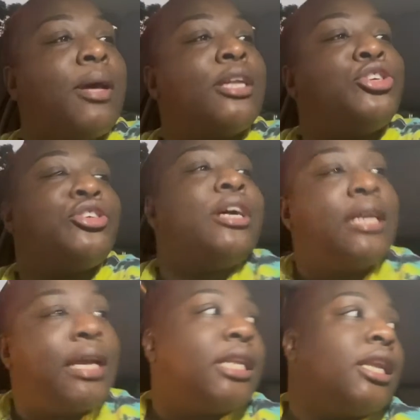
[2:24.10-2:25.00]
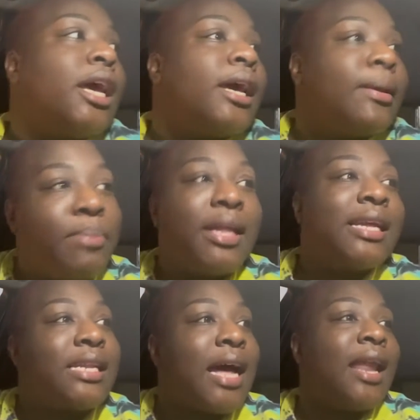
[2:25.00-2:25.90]
a trillion
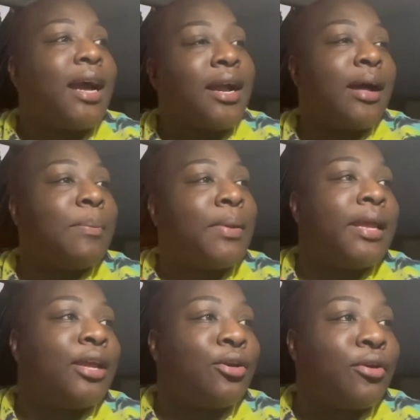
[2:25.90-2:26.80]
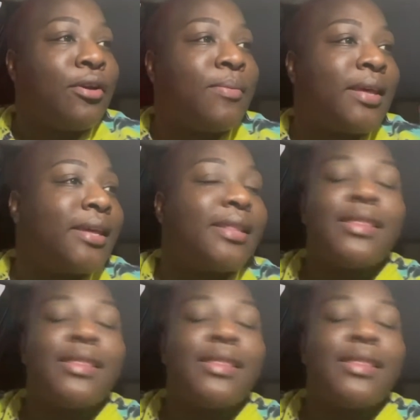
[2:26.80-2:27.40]
billion dollar company. You hear me?